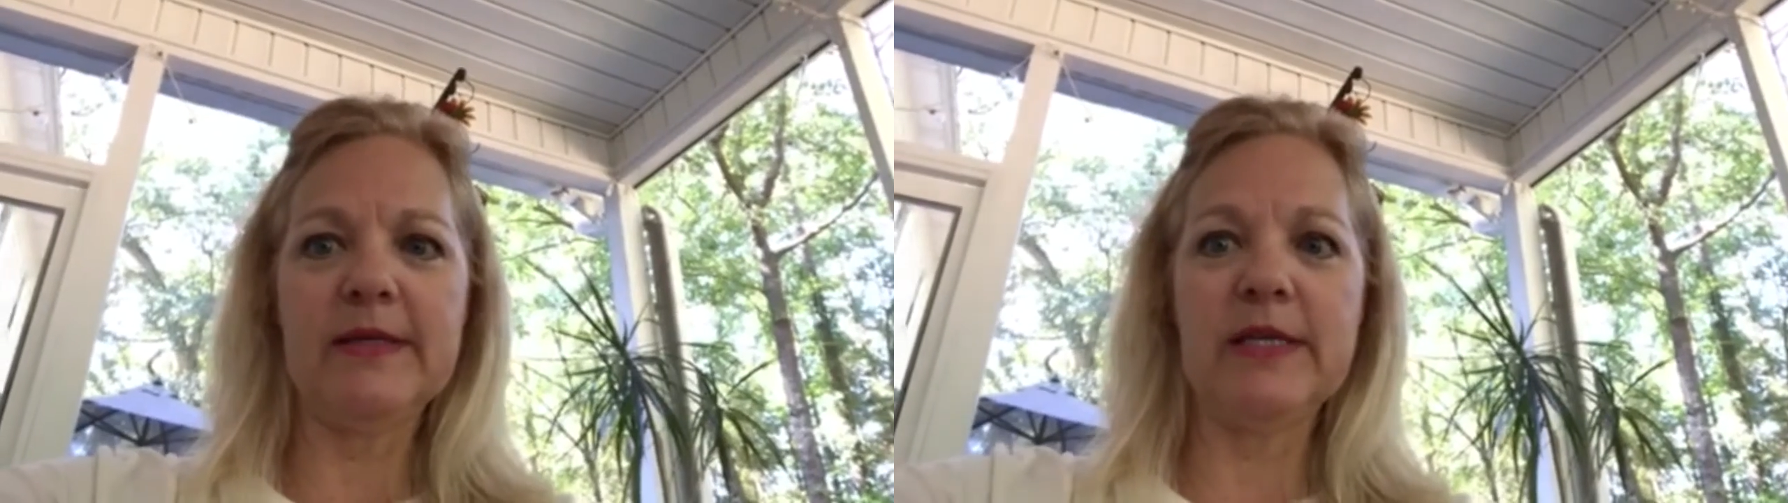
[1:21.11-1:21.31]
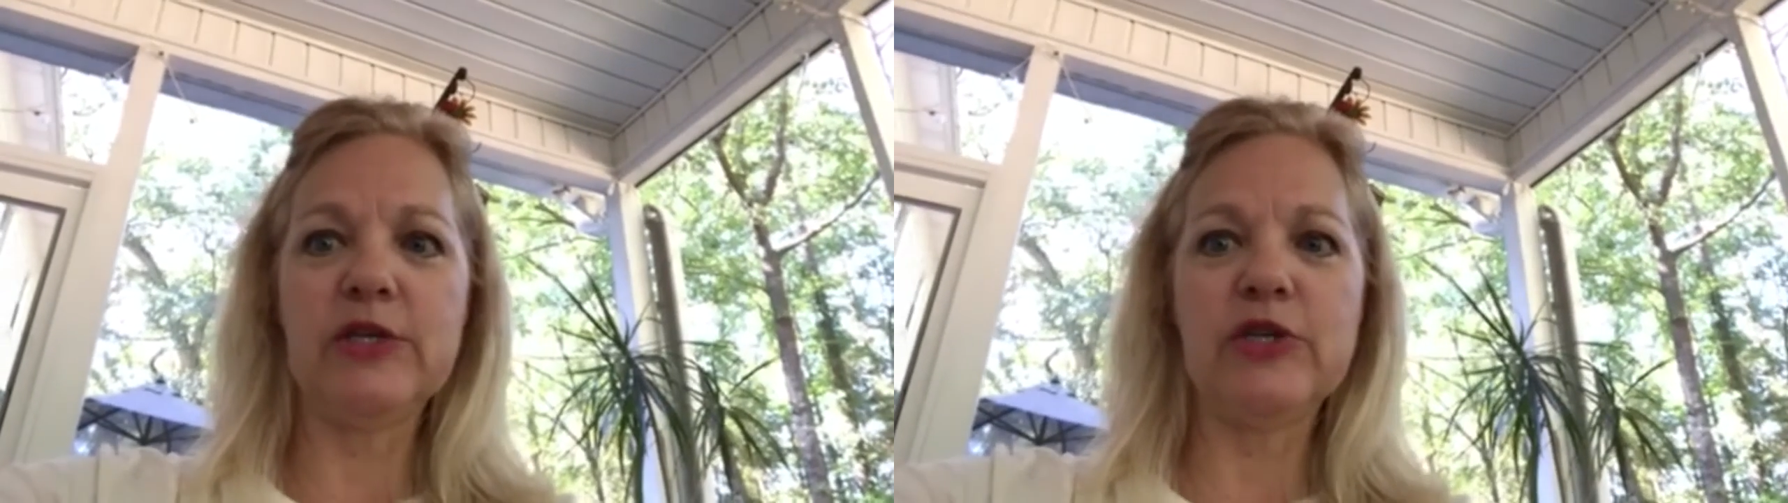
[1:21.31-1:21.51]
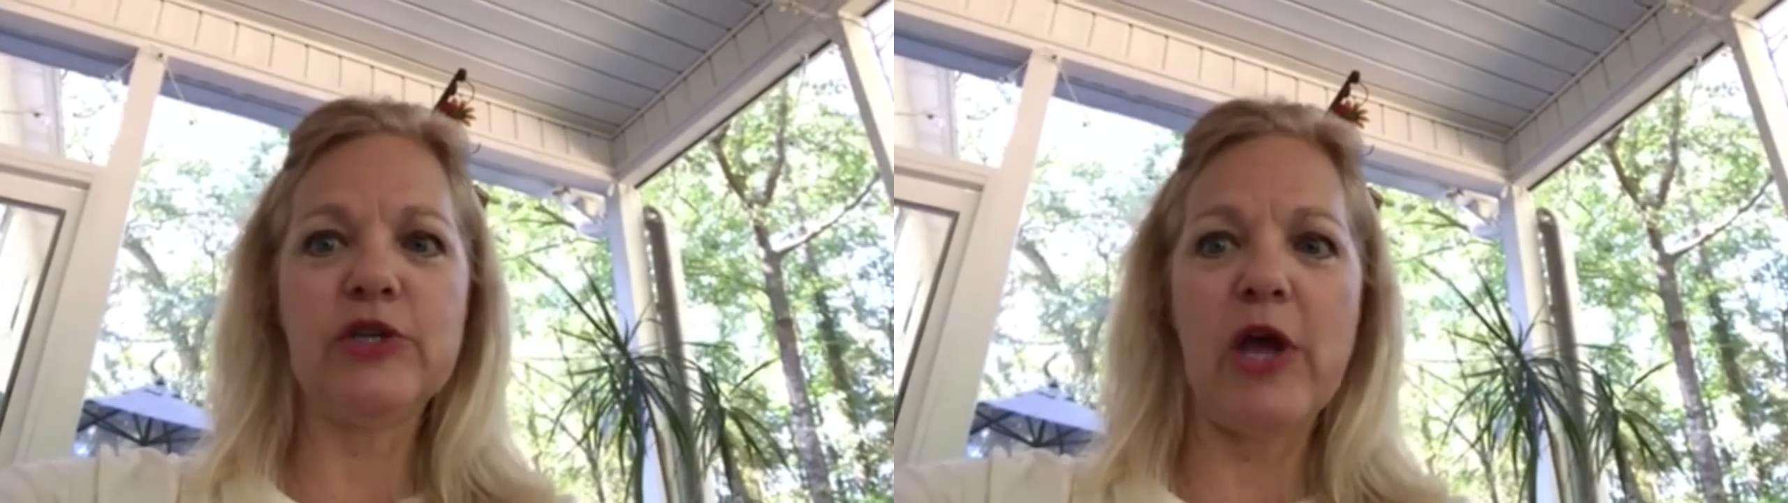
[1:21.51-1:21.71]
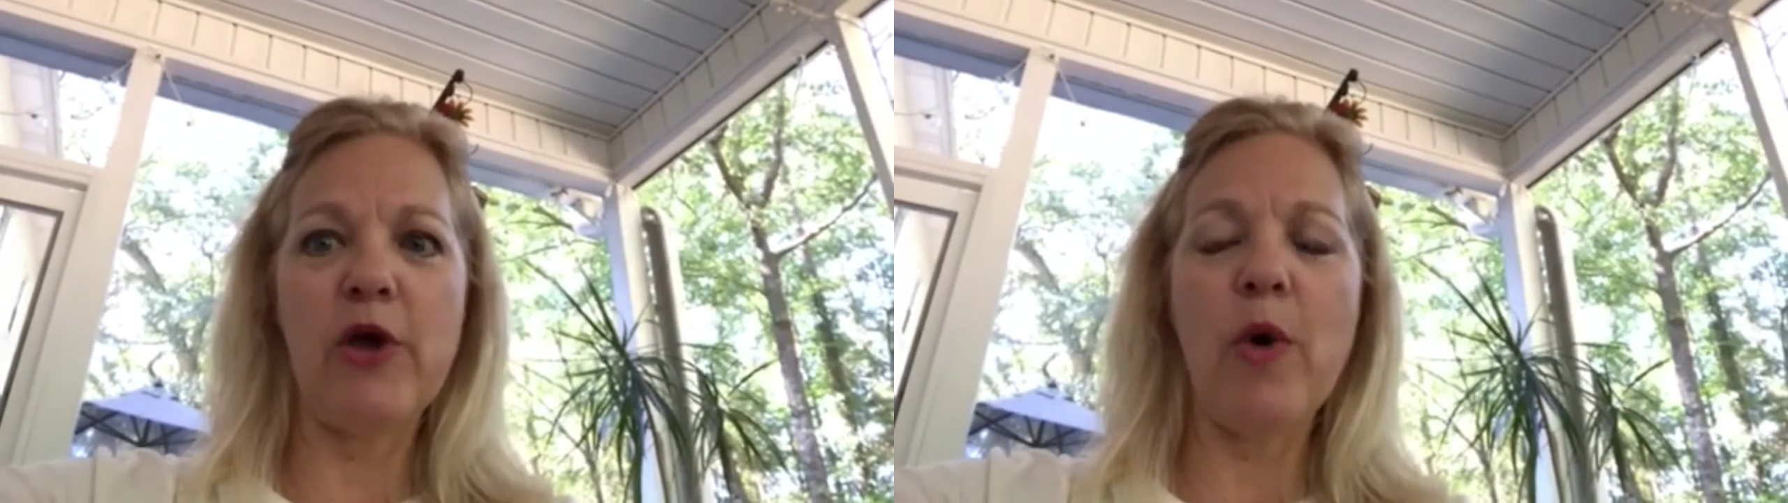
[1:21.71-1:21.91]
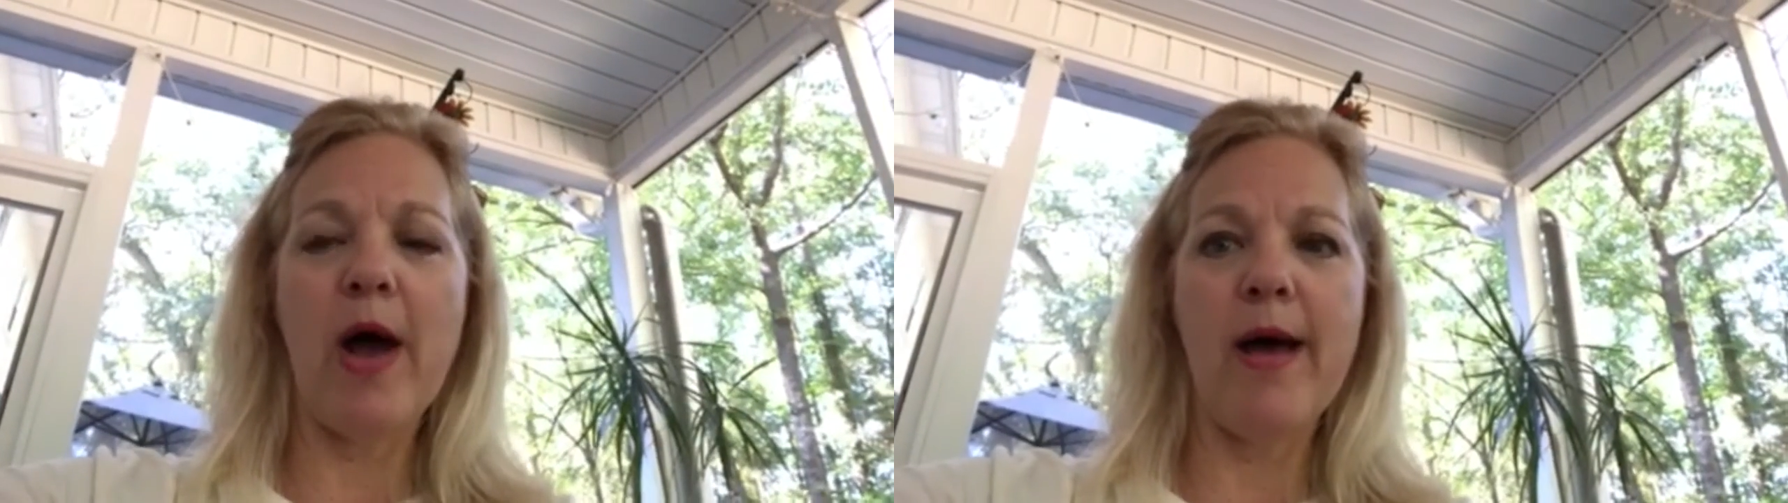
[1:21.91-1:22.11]
that
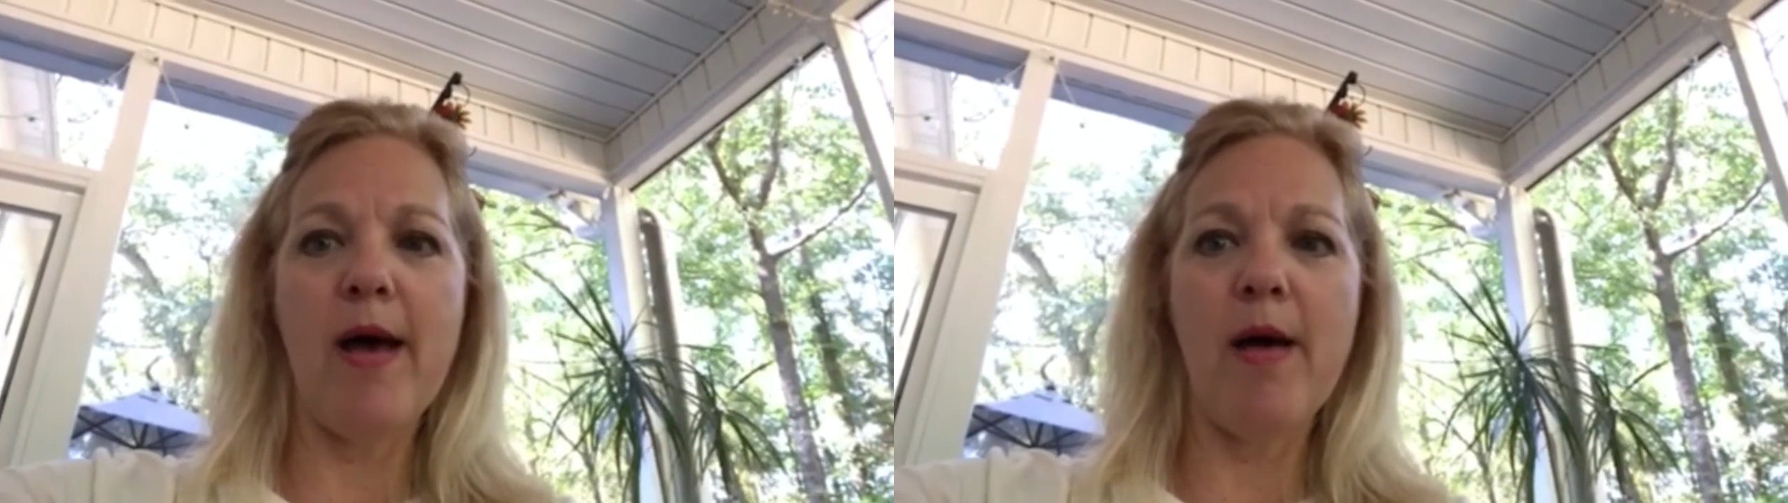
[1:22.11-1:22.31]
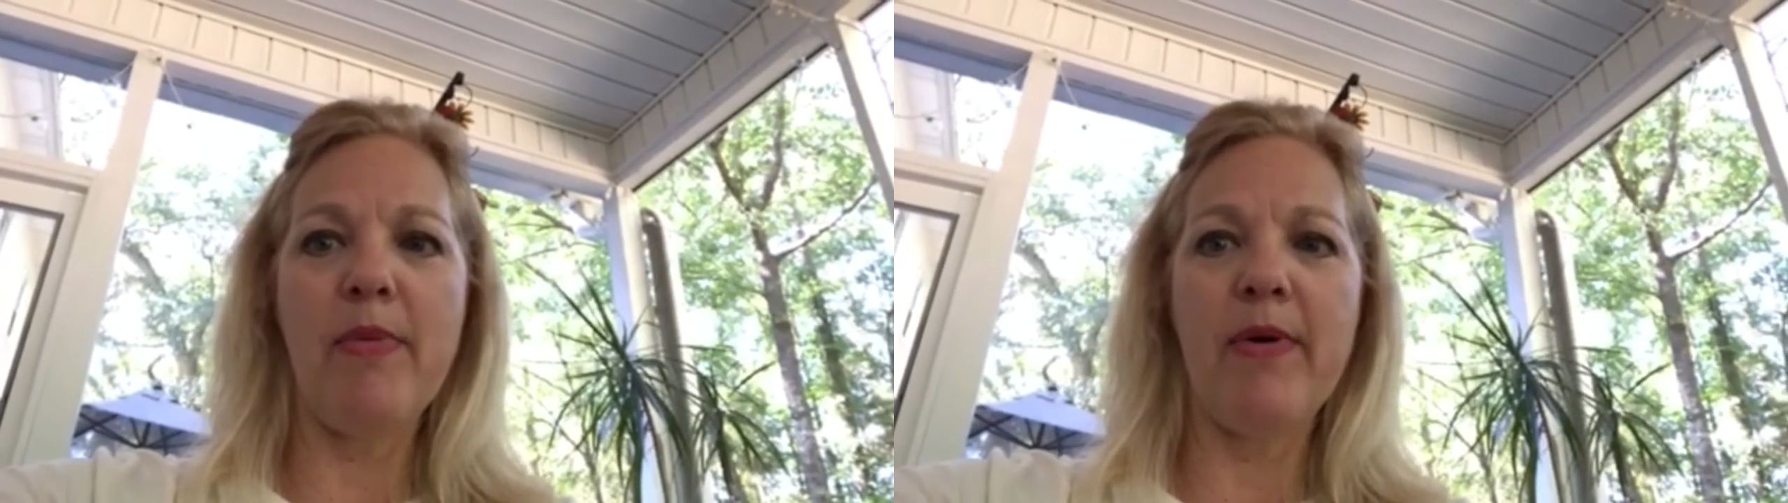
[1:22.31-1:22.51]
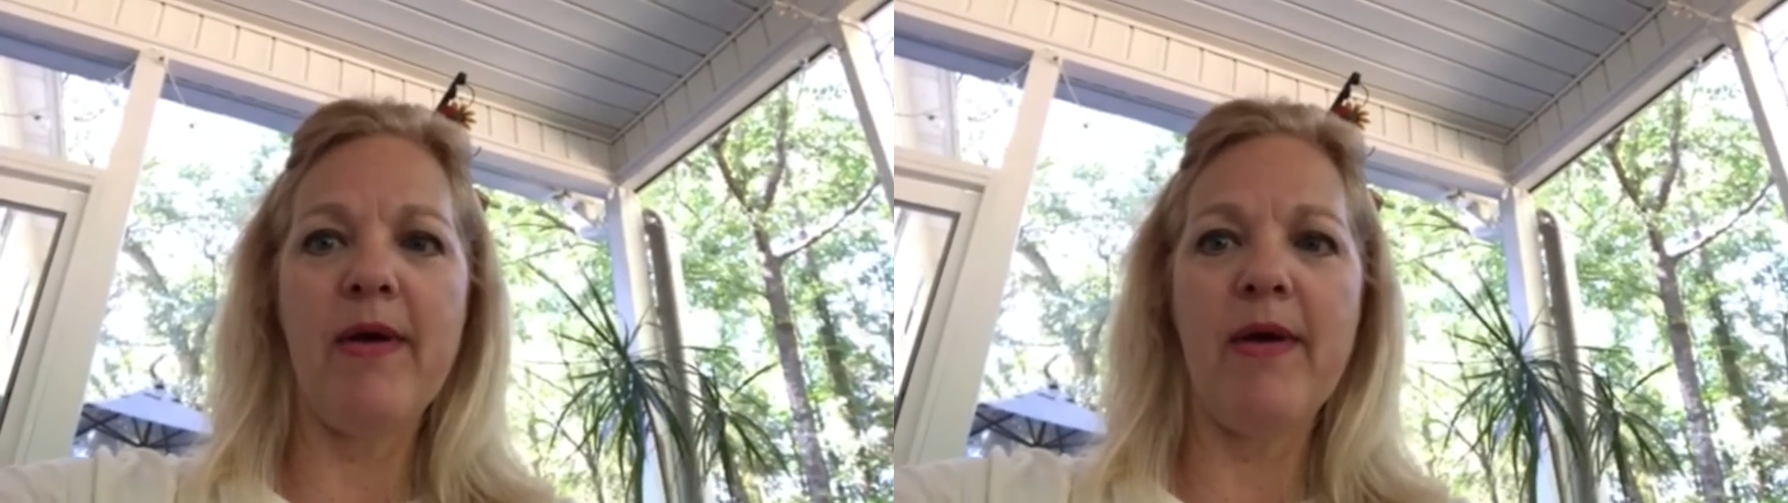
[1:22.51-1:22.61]
show up